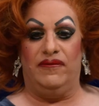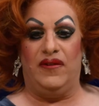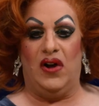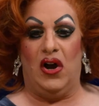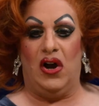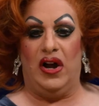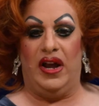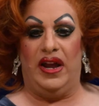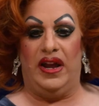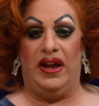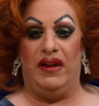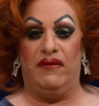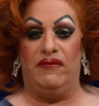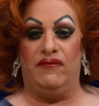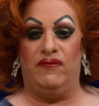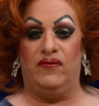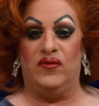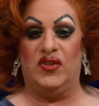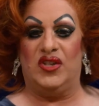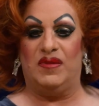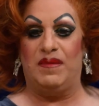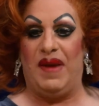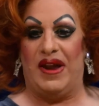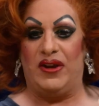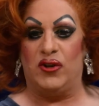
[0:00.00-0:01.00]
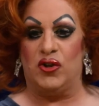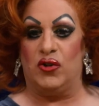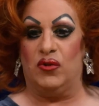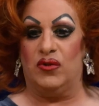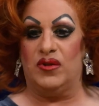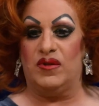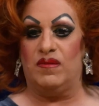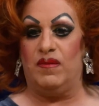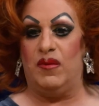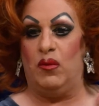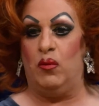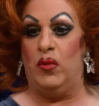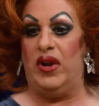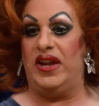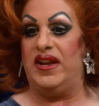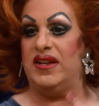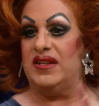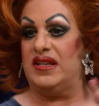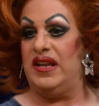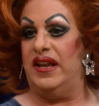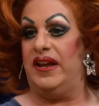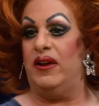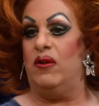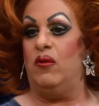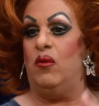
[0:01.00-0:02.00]
5 specials. The
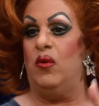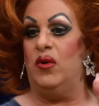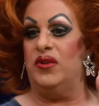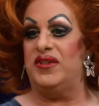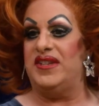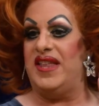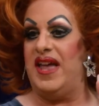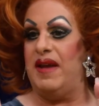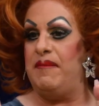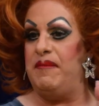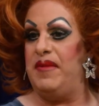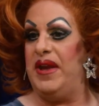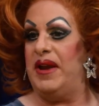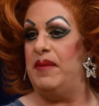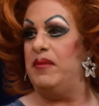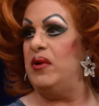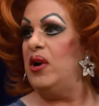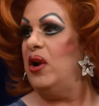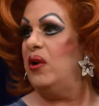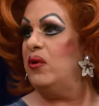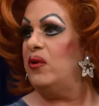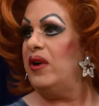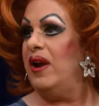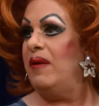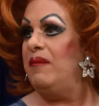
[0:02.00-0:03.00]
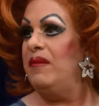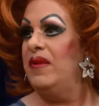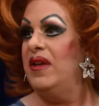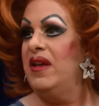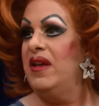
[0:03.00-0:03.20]
Weakest Link was their big programme.